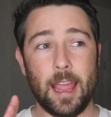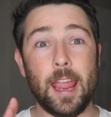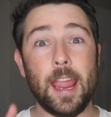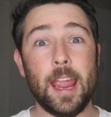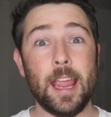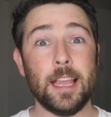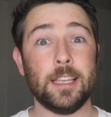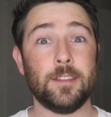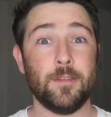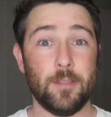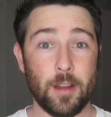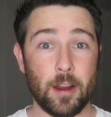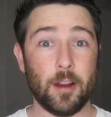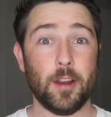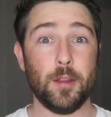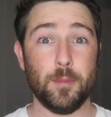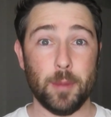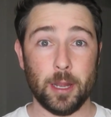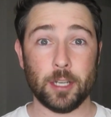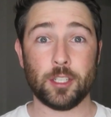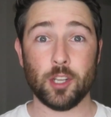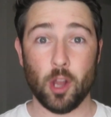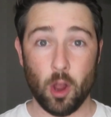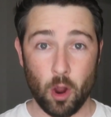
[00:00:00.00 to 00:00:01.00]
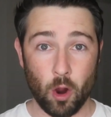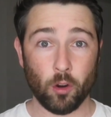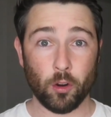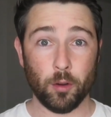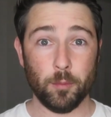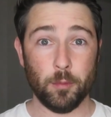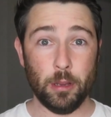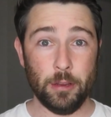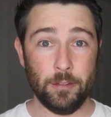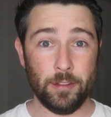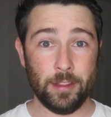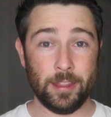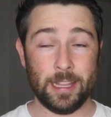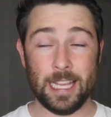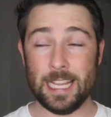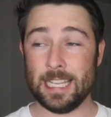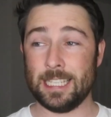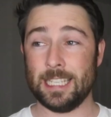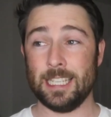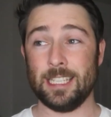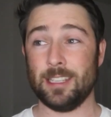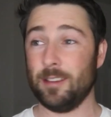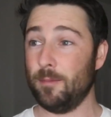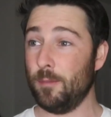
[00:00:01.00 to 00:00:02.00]
is very much a horror movie.
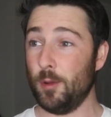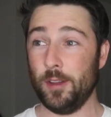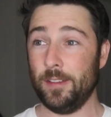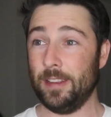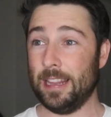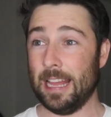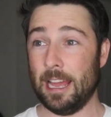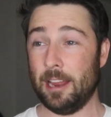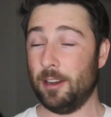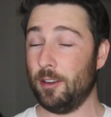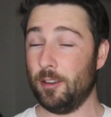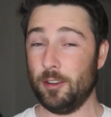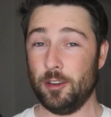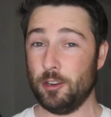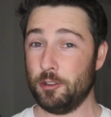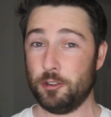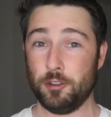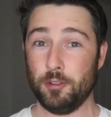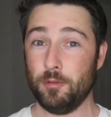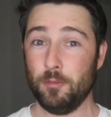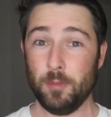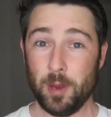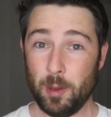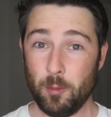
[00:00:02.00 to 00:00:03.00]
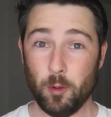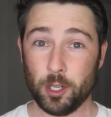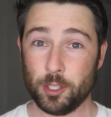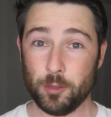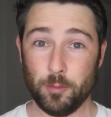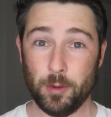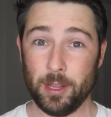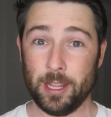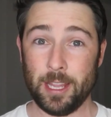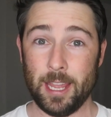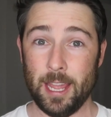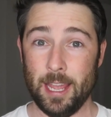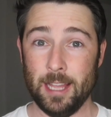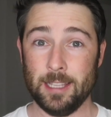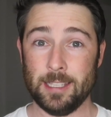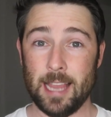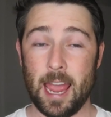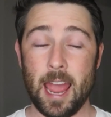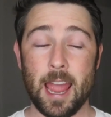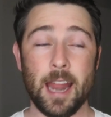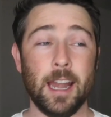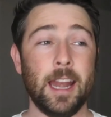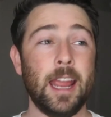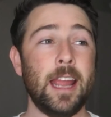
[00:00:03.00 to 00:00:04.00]
This is a movie that you shouldn't be watching with kids,
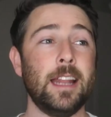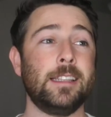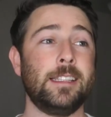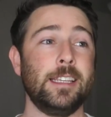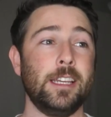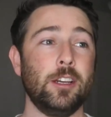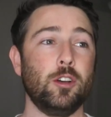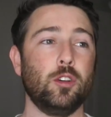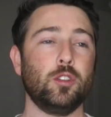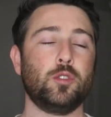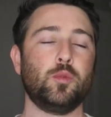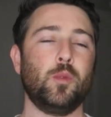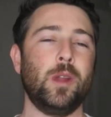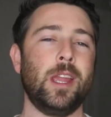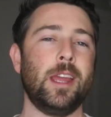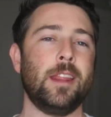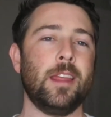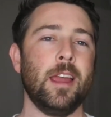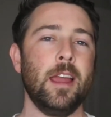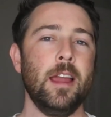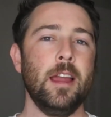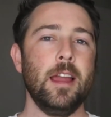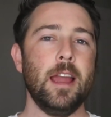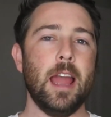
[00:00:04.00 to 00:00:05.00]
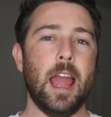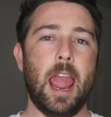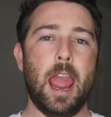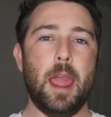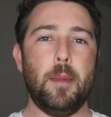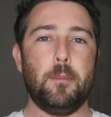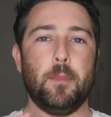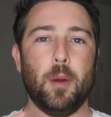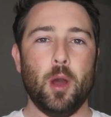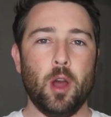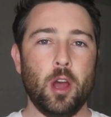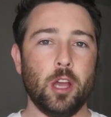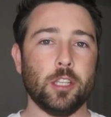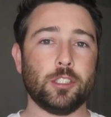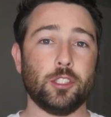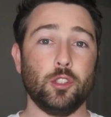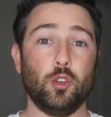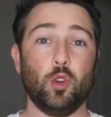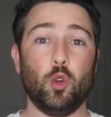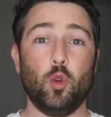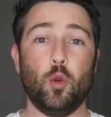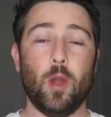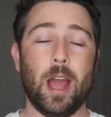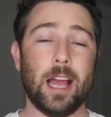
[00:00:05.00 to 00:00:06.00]
and it deals with a
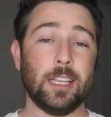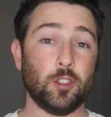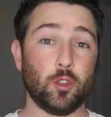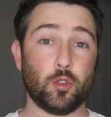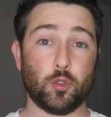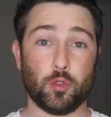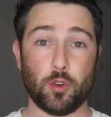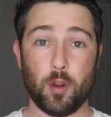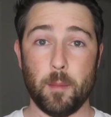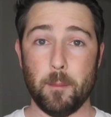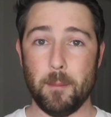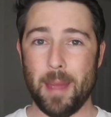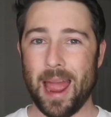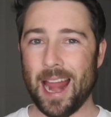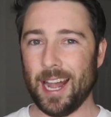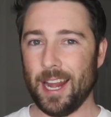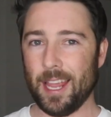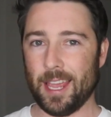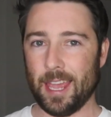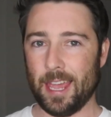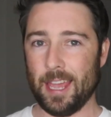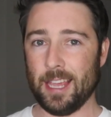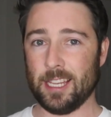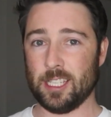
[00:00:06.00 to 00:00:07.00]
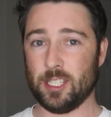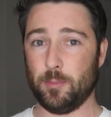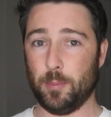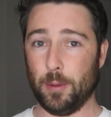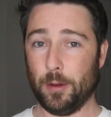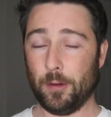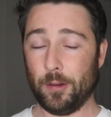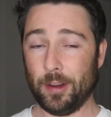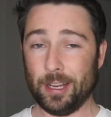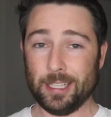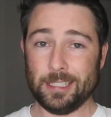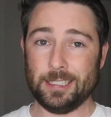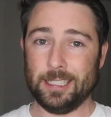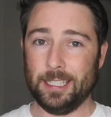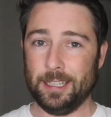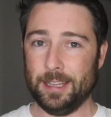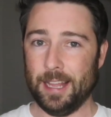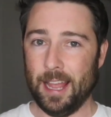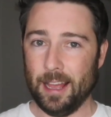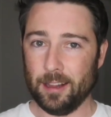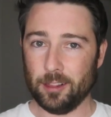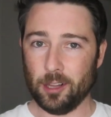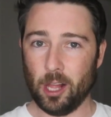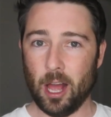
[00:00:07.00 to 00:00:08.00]
person who has a traumatic experience in
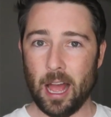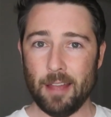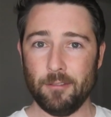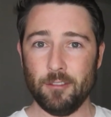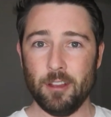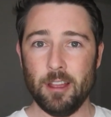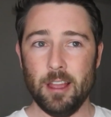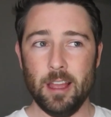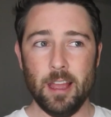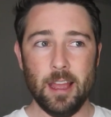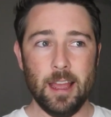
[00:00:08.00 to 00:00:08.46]
their life